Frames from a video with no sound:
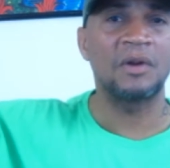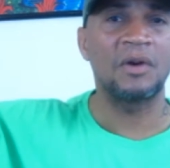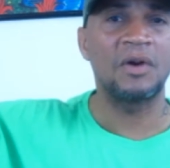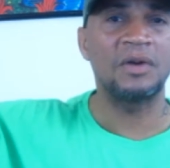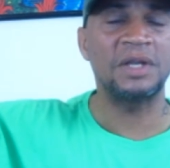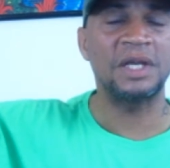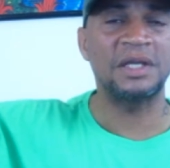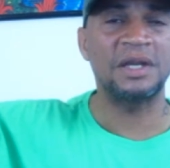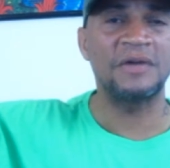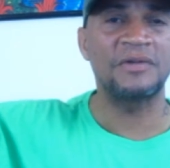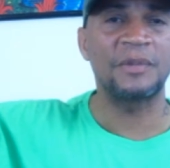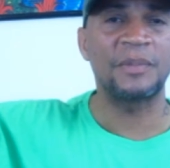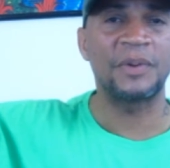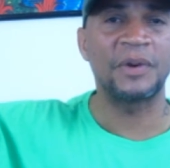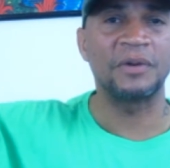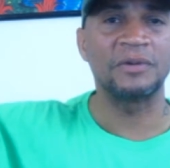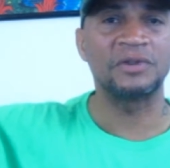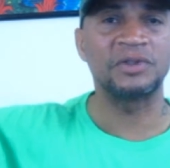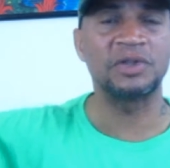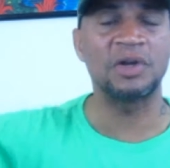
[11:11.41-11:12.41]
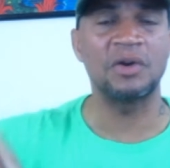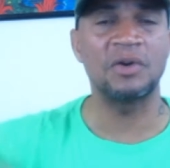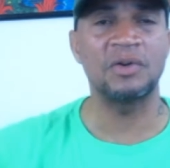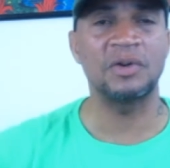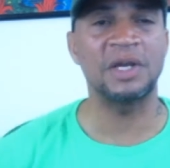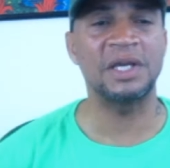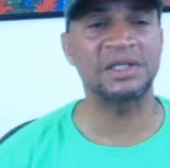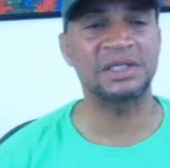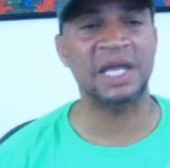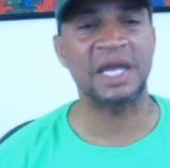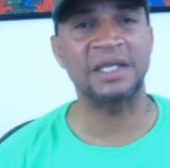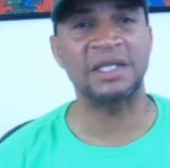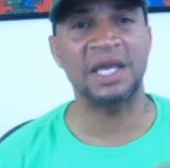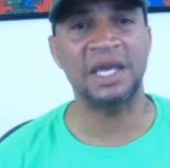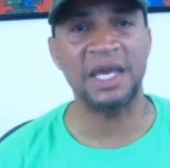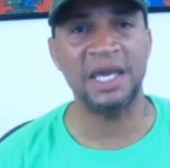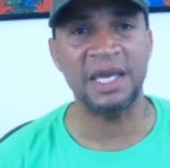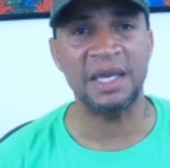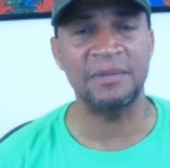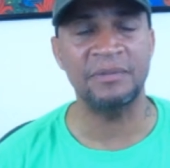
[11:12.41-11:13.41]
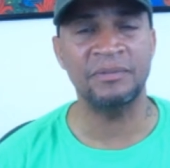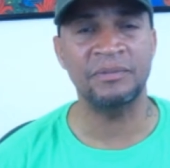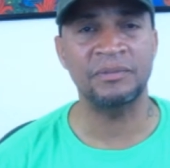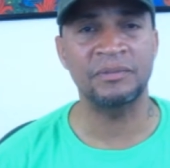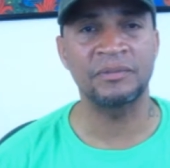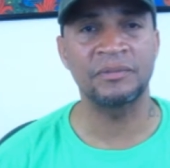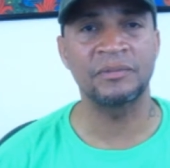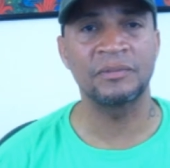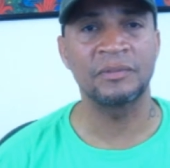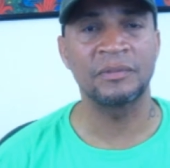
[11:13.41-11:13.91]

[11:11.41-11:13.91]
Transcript: that other person. So it's like the him,